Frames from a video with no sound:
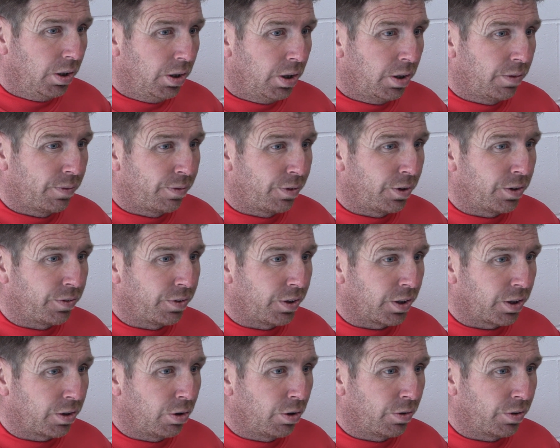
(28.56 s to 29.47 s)
in front of
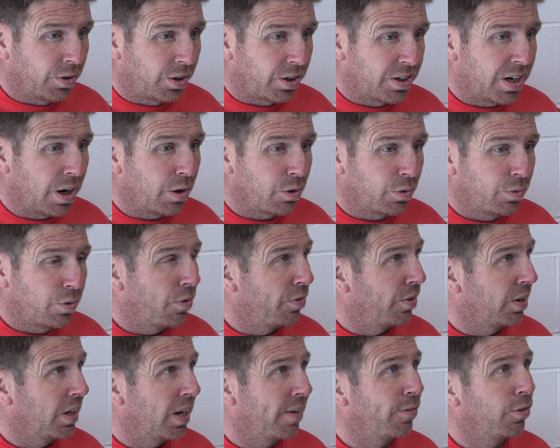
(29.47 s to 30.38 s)
over a crowd of
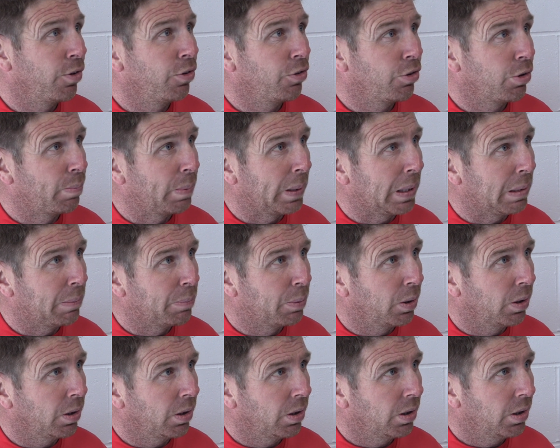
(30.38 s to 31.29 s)
over 1,100
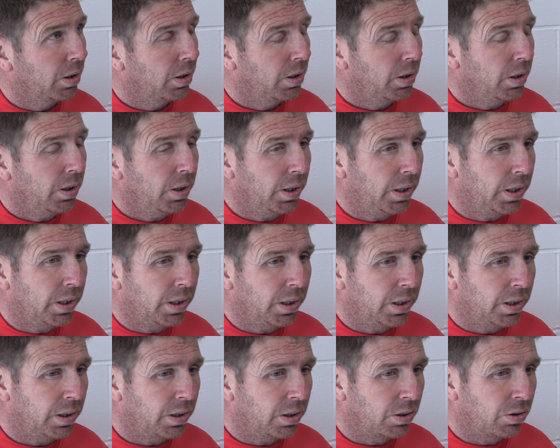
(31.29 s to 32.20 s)
people,
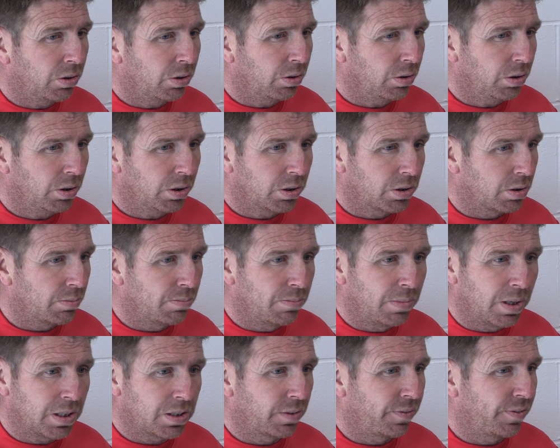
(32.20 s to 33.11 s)
it's a
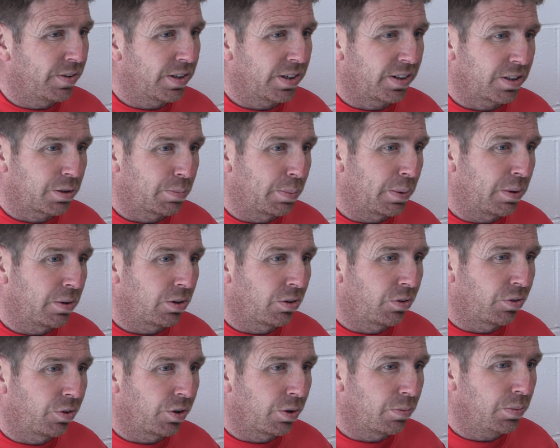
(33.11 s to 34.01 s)
massive
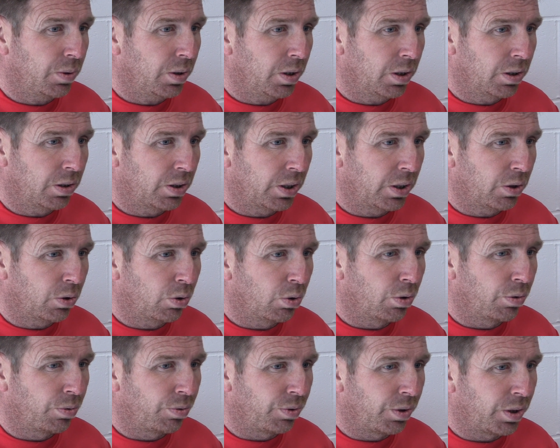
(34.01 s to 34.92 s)
experience for them, and
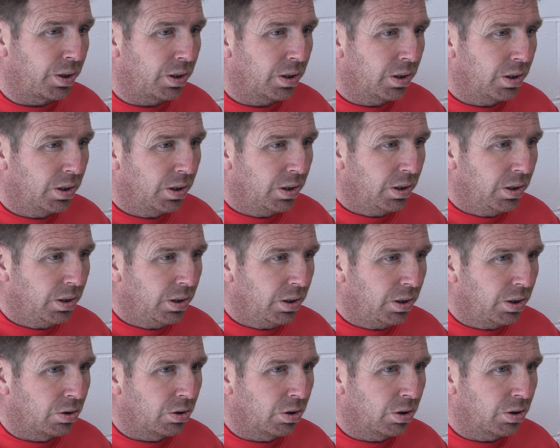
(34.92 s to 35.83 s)
hopefully,
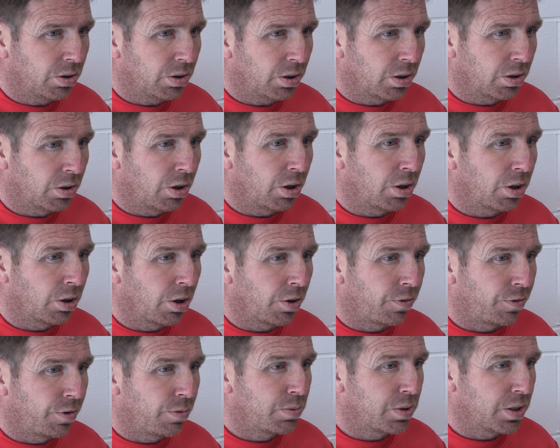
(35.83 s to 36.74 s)
they'll learn a
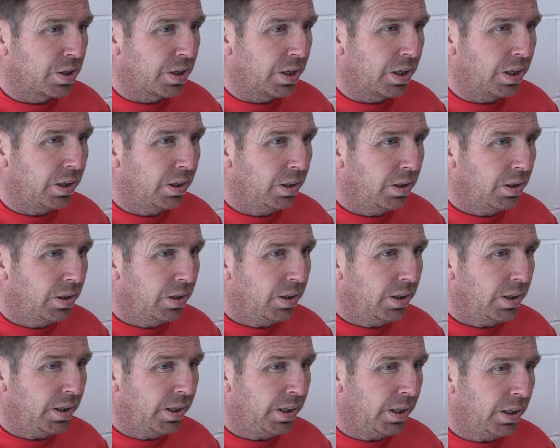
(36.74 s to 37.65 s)
lot from today,
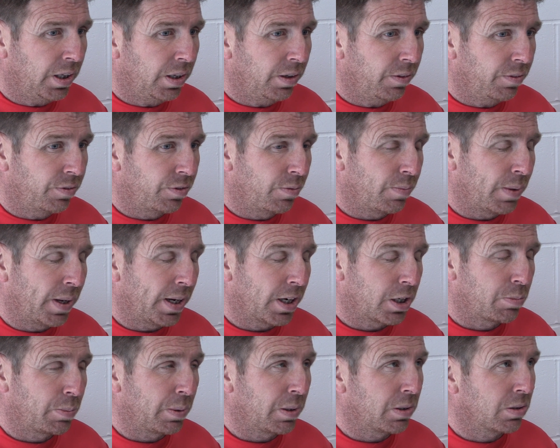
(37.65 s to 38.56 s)
from that
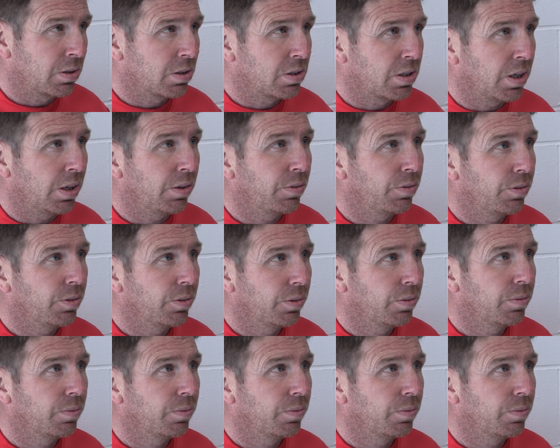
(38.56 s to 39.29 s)
experience itself.